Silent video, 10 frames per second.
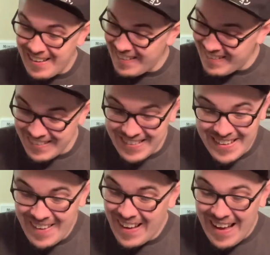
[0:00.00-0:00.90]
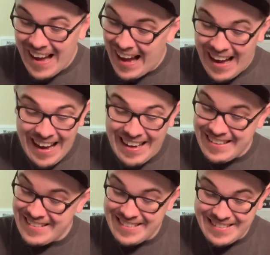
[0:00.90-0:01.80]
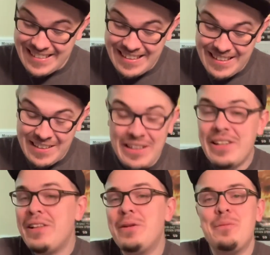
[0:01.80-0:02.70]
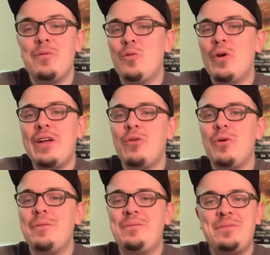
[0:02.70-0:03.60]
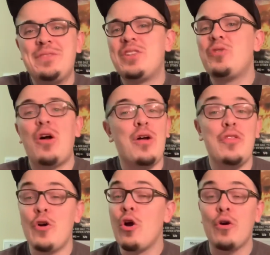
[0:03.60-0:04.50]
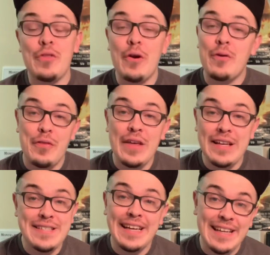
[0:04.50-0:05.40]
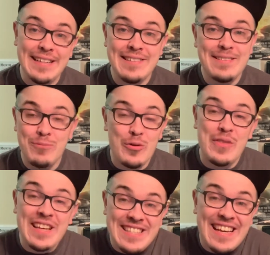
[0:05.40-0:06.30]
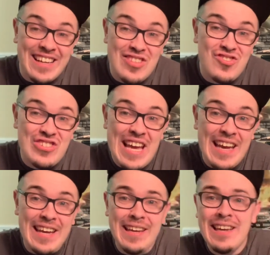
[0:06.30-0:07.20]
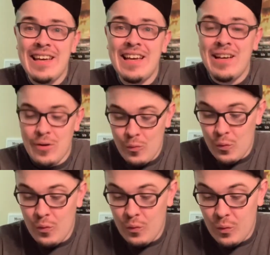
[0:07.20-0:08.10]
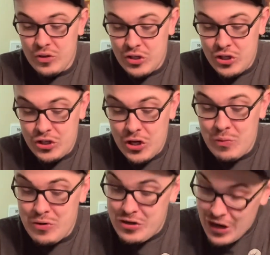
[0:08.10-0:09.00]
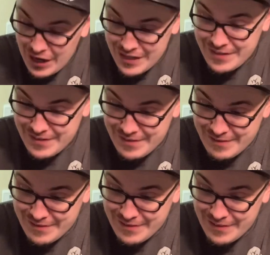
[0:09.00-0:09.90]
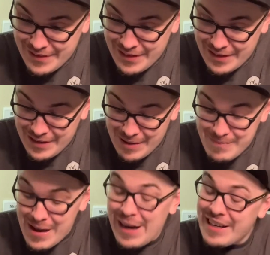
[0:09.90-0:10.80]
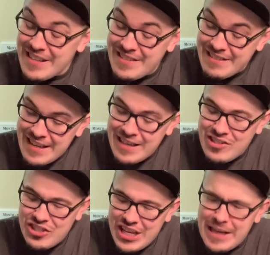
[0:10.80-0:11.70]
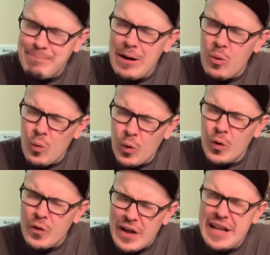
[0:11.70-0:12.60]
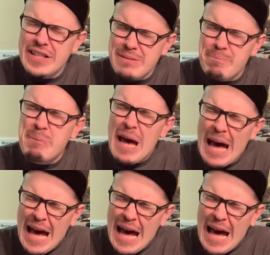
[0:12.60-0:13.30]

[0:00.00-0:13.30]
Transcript: there i just what, what there are there are there are things I can more things I can say what this show does. I'm not gonna say Just take my word that it's bad.